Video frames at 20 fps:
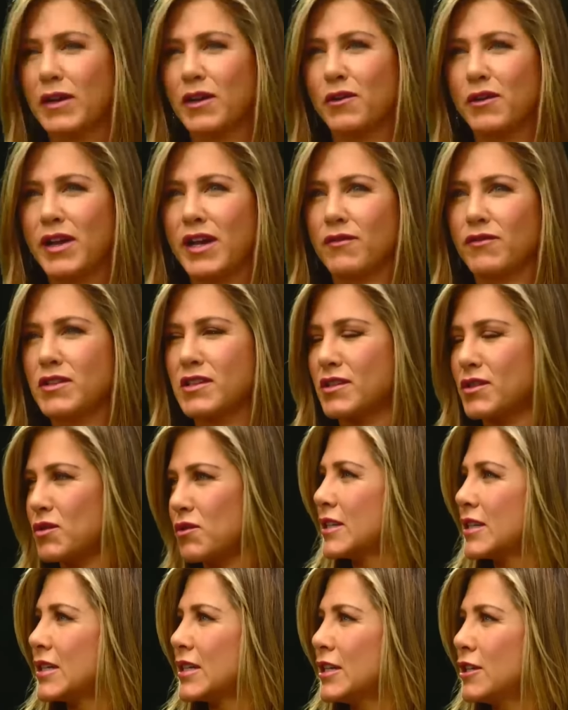I don't have
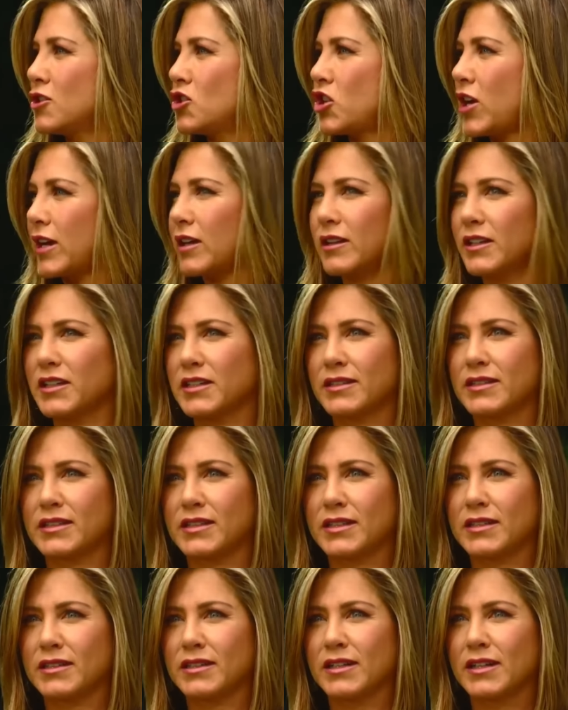this
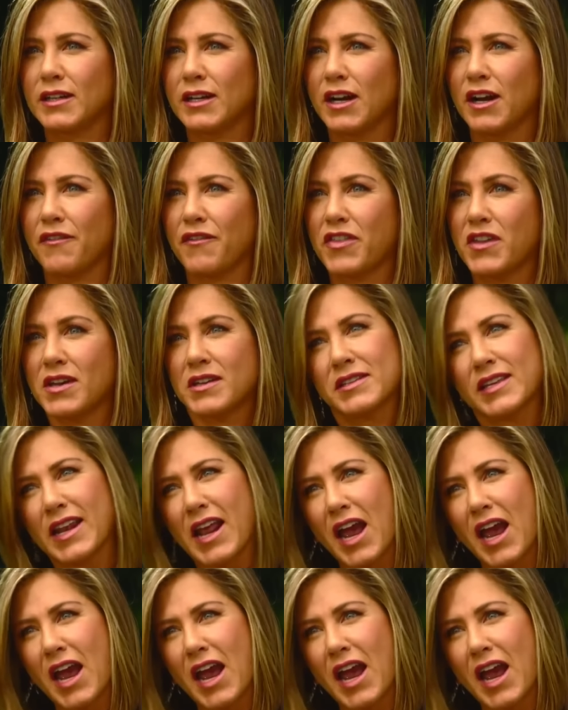checklist of things